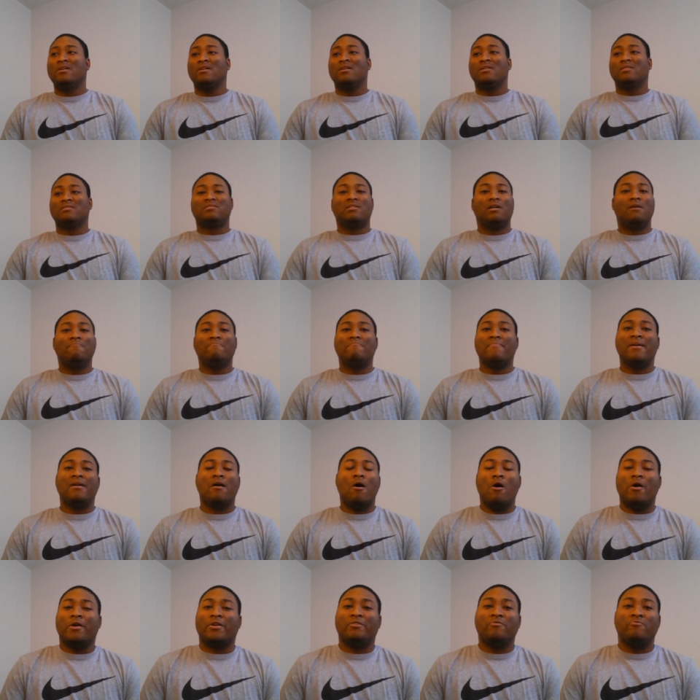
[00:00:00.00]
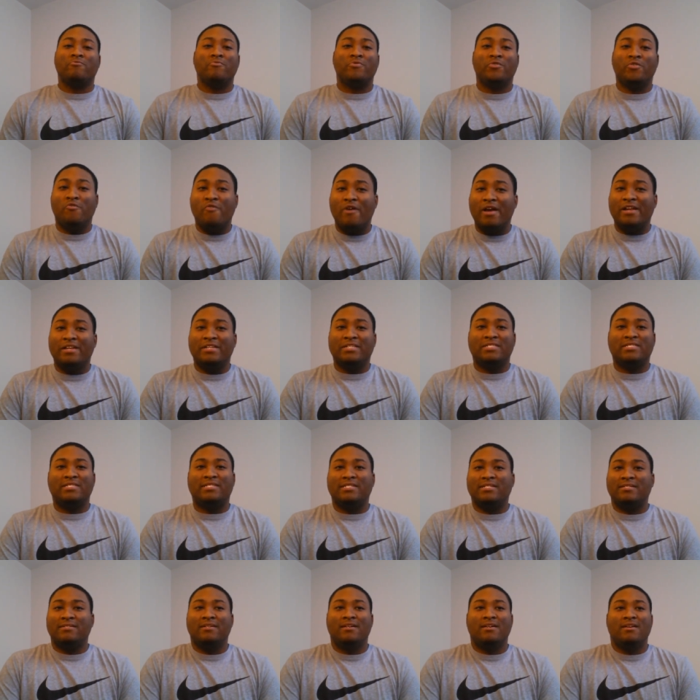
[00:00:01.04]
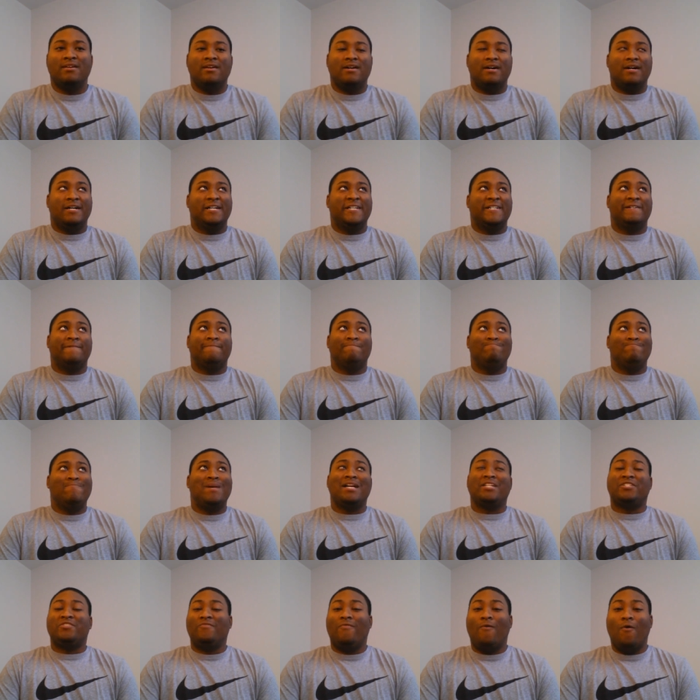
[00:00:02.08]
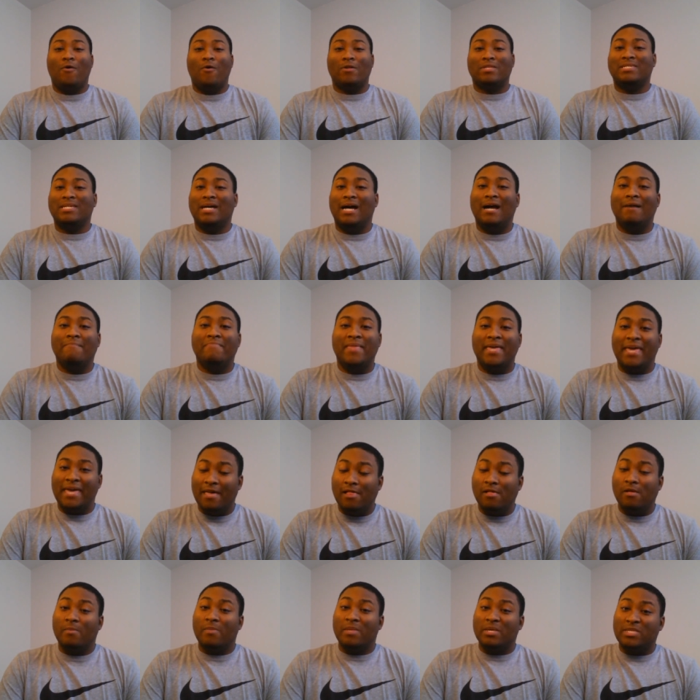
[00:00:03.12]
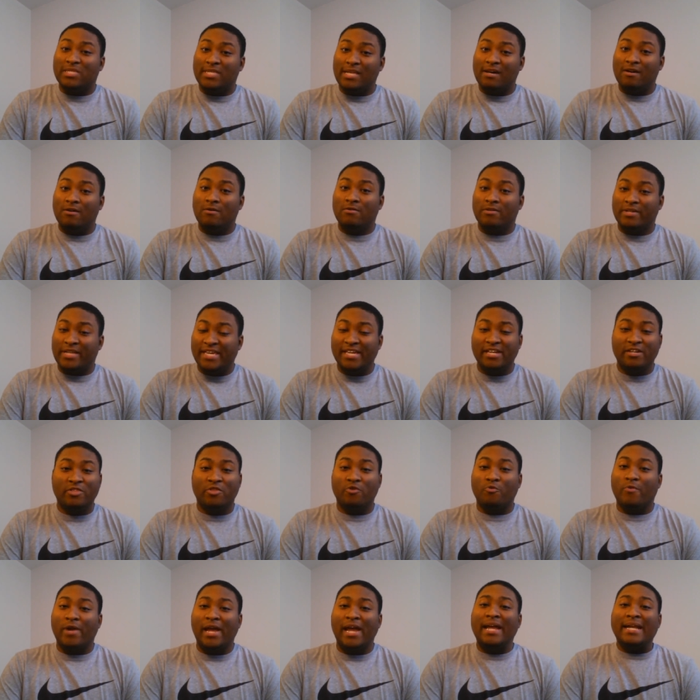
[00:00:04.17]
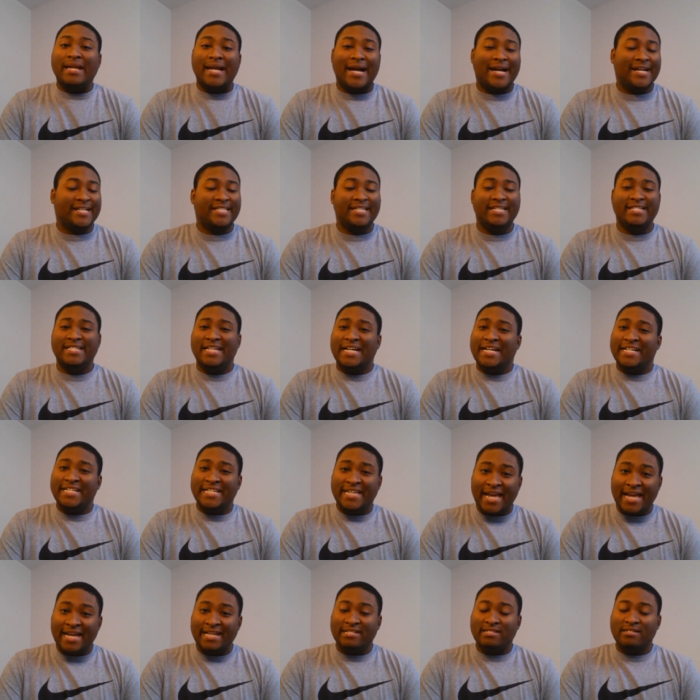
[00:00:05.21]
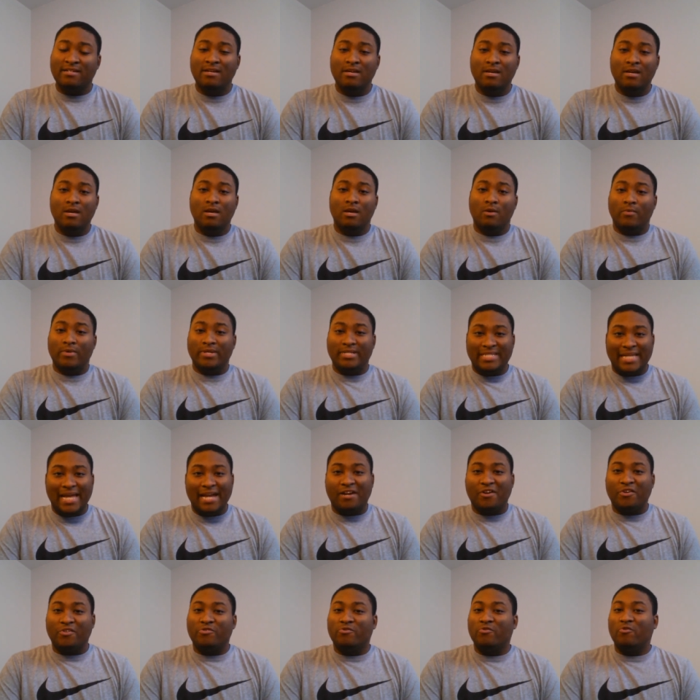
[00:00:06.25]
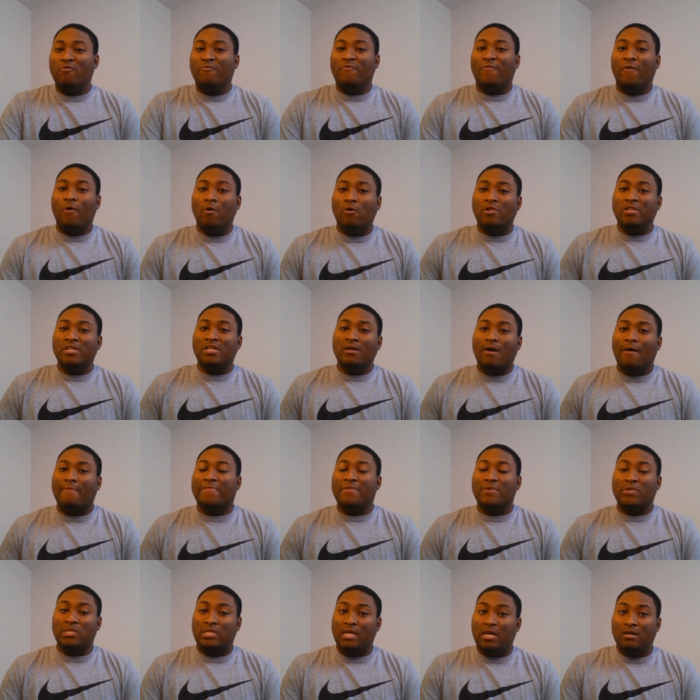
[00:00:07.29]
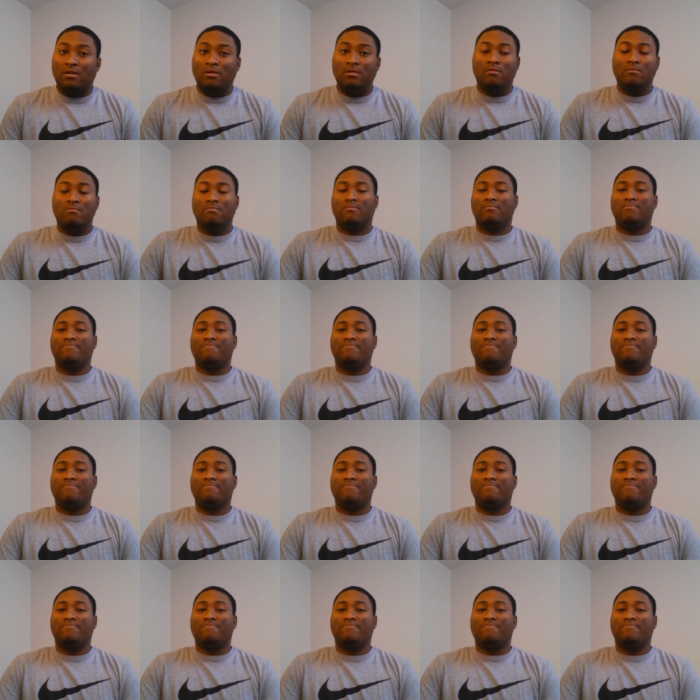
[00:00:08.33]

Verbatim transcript: Some may argue the greatest um, match of all time, the Hell in the Cell, King of the Ring, nineteen ninety-eight, when Taker threw Foley off the cell.